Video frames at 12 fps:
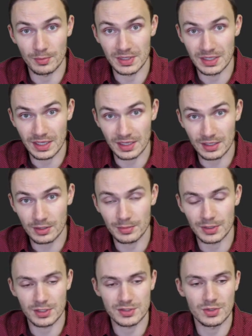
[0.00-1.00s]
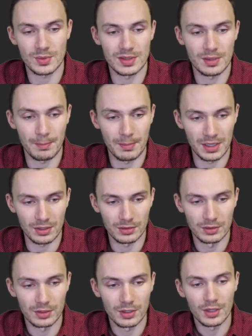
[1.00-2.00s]
or the beginning, but also in the
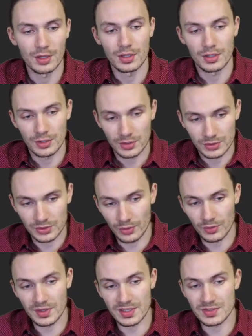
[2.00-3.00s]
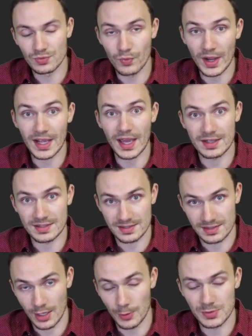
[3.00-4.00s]
middle. So this
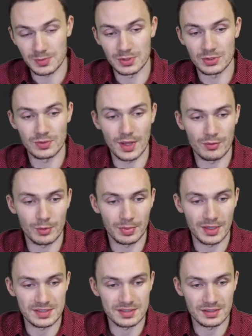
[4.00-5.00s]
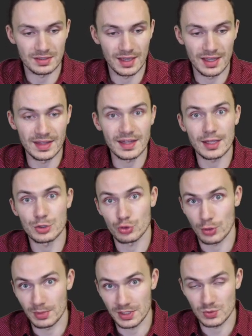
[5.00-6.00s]
regex helps me do that replacing. And then I
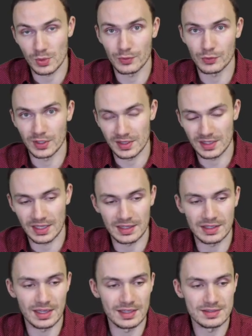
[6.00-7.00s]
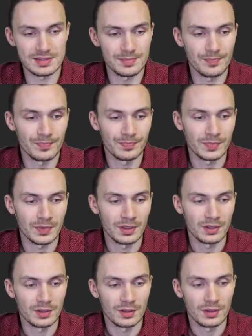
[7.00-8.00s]
trim it as well for anything at the ends.
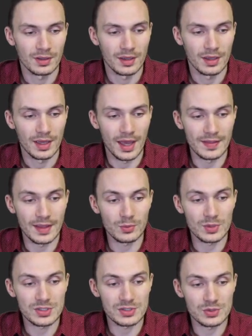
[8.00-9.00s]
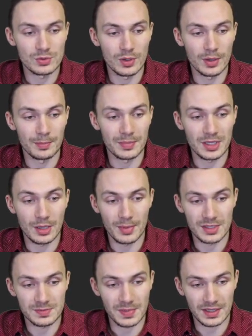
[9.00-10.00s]
And then we just do a
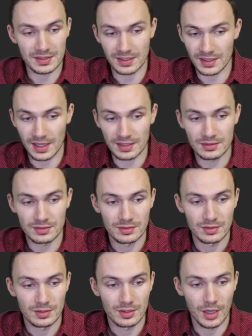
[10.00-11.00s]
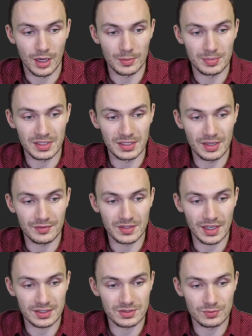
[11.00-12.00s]
pm expect again our PDF
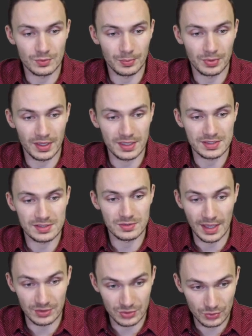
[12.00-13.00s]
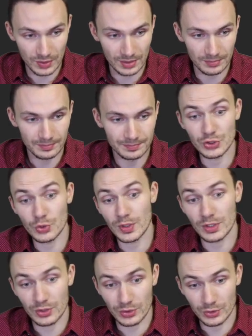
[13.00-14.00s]
text replace and trim
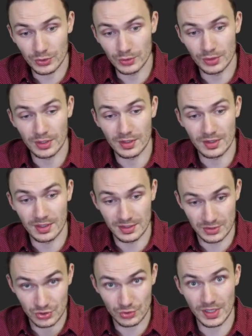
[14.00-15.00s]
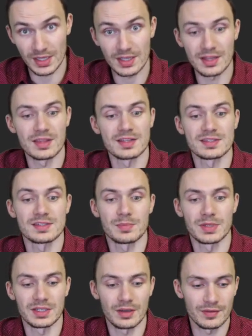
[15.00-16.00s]
to include the string, this is
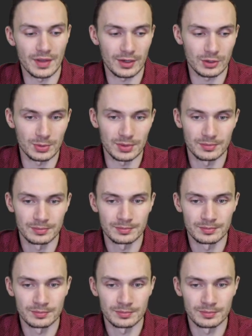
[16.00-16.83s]
a PDF document.